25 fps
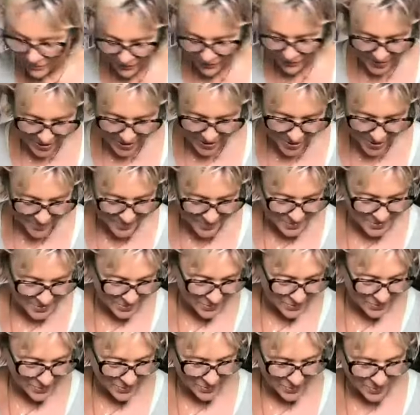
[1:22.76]
of Cups
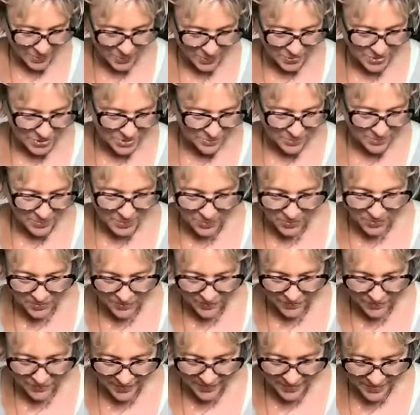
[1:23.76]
on the bottom
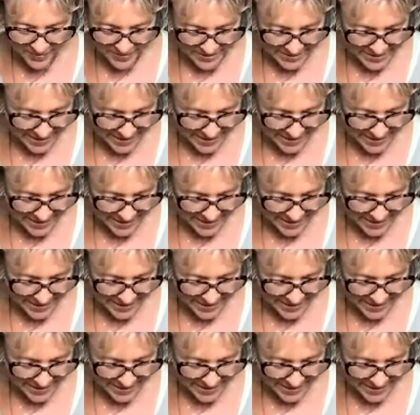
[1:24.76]
of the